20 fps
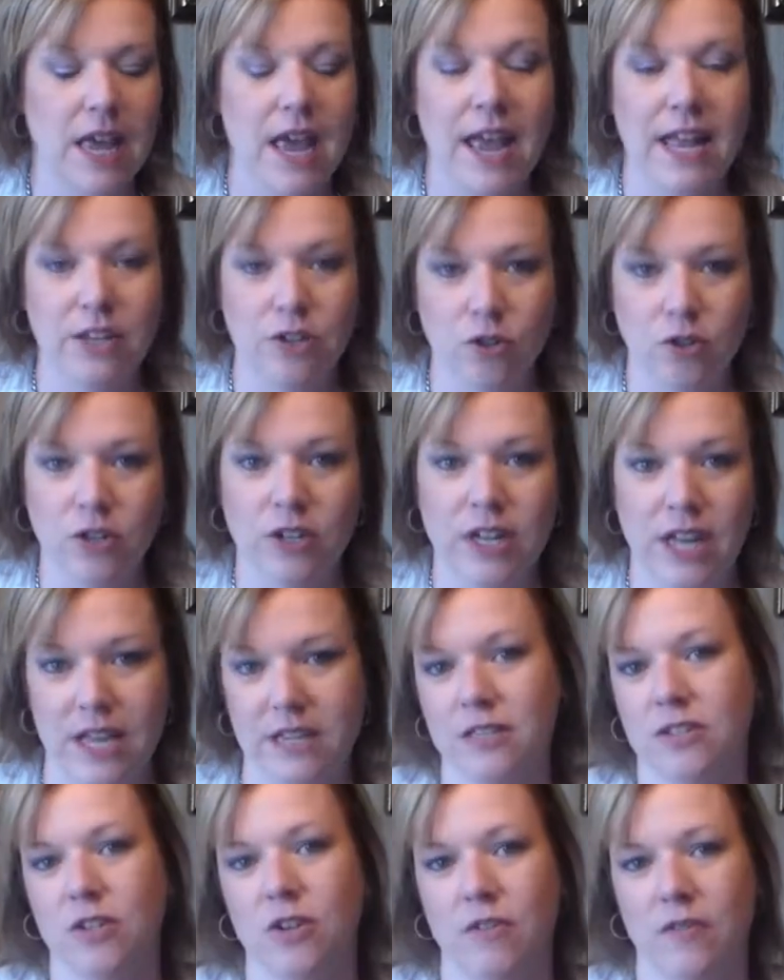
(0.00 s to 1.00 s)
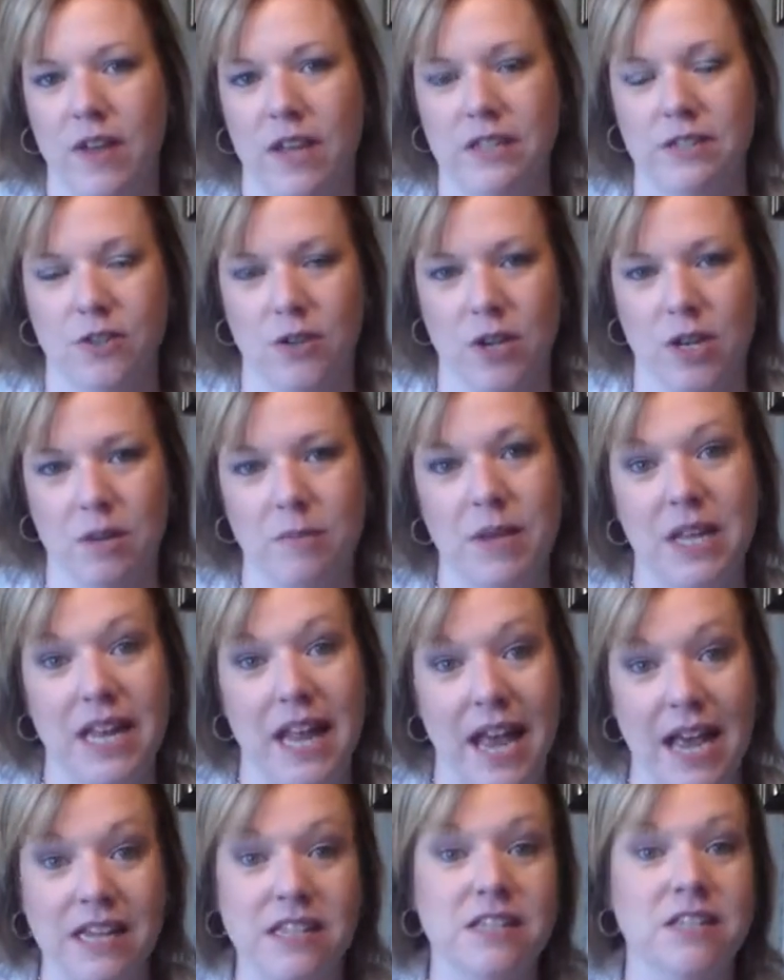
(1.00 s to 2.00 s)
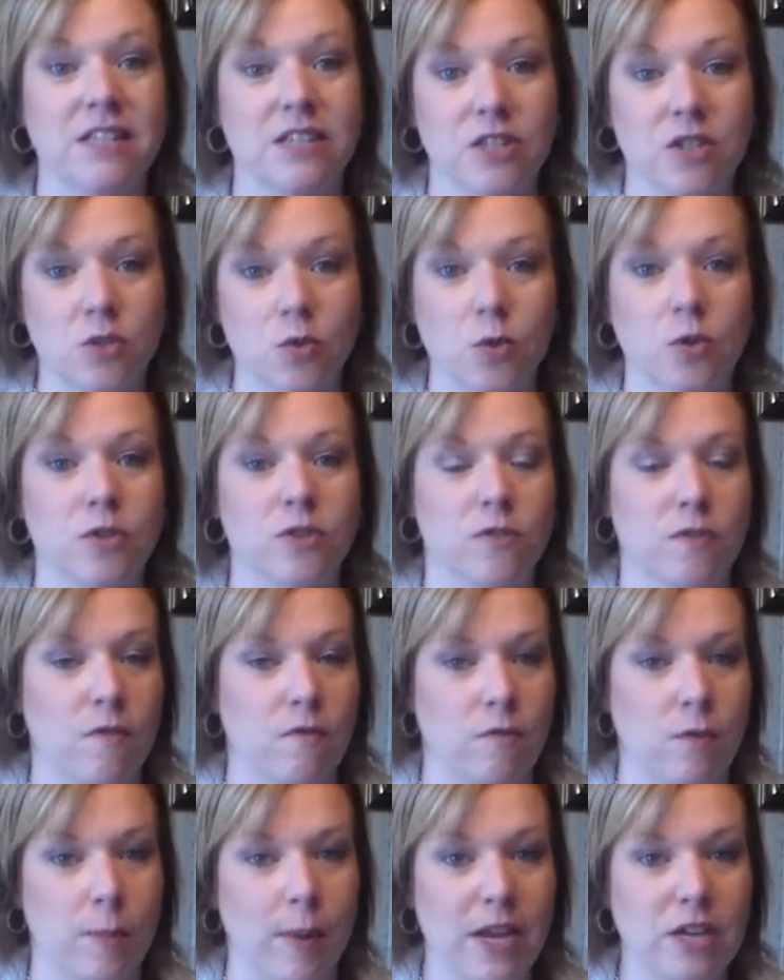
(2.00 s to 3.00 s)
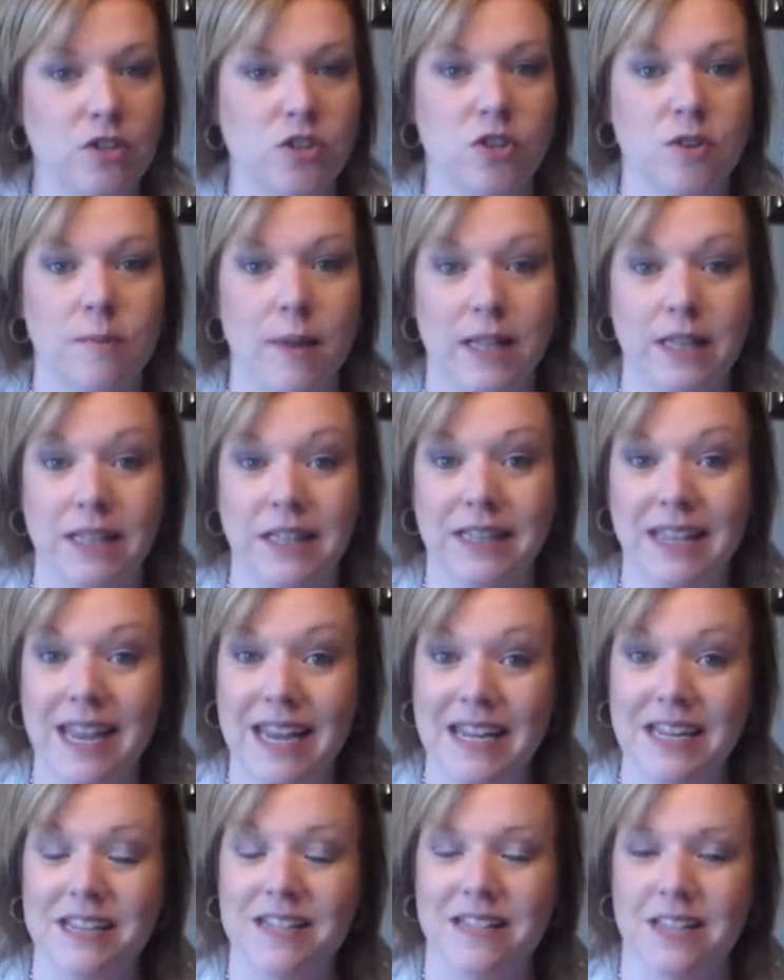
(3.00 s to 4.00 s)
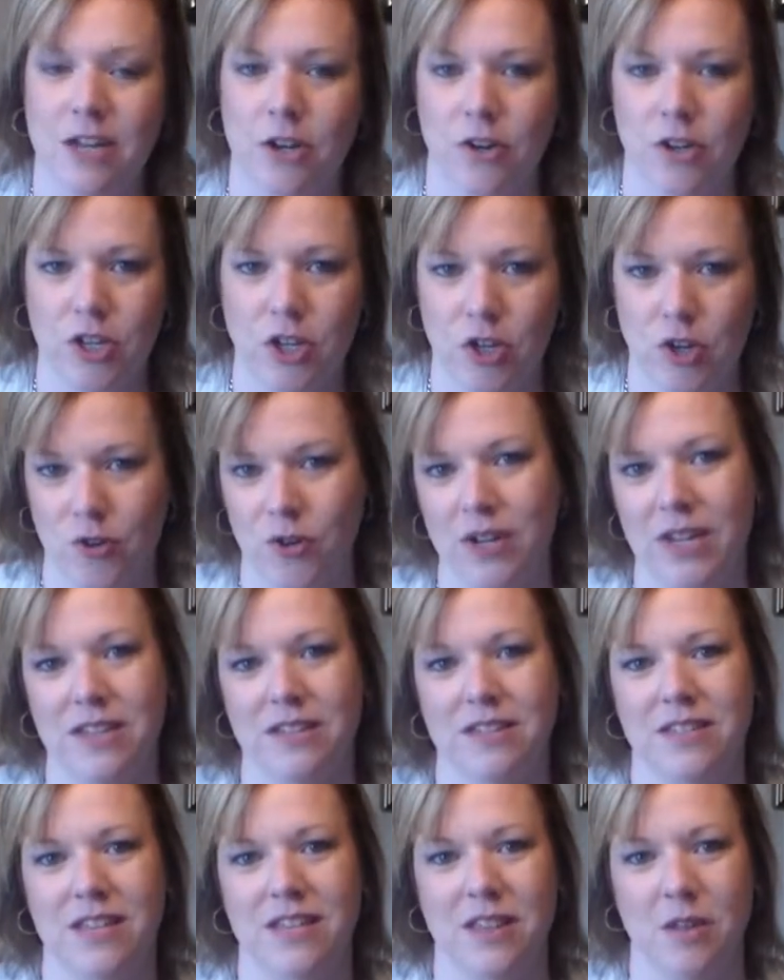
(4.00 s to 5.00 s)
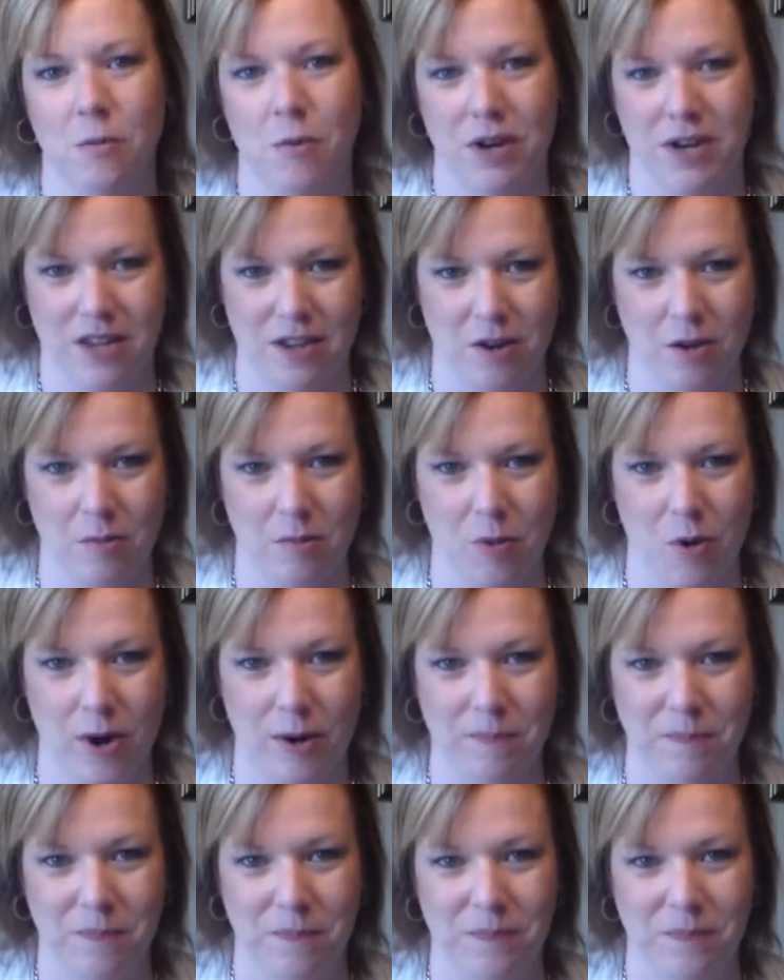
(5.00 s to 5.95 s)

and your guest surveys are going to be an excellent source of information about the ladies that are curious, that want to hear more.